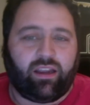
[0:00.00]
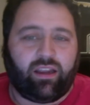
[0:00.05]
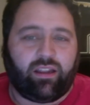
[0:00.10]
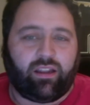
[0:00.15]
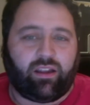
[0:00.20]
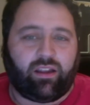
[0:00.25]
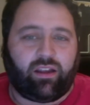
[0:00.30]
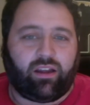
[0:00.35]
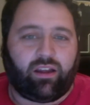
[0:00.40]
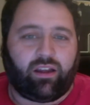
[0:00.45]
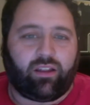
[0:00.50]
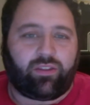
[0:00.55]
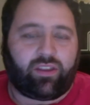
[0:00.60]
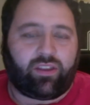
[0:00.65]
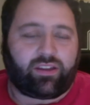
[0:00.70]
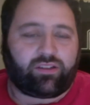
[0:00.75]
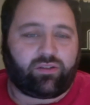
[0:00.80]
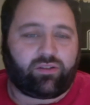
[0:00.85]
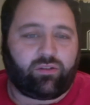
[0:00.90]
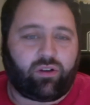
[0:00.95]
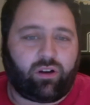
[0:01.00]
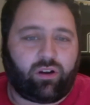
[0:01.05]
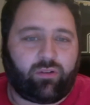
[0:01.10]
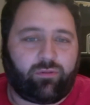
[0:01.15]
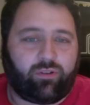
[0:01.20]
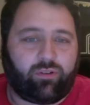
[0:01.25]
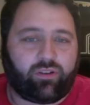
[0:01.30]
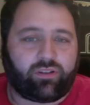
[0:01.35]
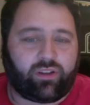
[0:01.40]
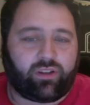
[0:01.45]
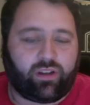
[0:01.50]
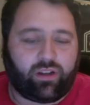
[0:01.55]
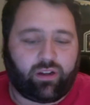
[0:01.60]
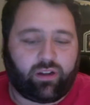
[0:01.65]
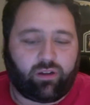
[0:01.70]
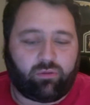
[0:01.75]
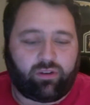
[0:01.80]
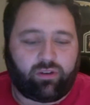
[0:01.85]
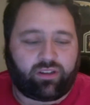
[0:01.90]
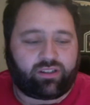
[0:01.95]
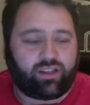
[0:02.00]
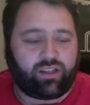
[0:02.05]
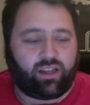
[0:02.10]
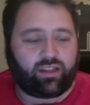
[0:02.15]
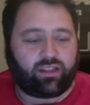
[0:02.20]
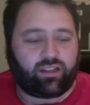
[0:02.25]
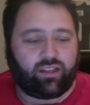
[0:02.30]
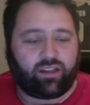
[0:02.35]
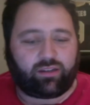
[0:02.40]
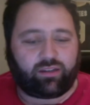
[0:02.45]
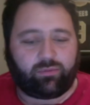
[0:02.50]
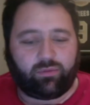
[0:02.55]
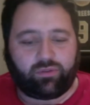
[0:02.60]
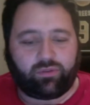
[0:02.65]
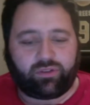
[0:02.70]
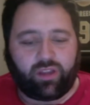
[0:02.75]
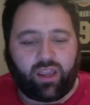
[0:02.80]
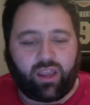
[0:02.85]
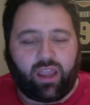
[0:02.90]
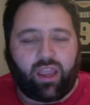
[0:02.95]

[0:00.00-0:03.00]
Thanks to our friends at Ringside Collectibles.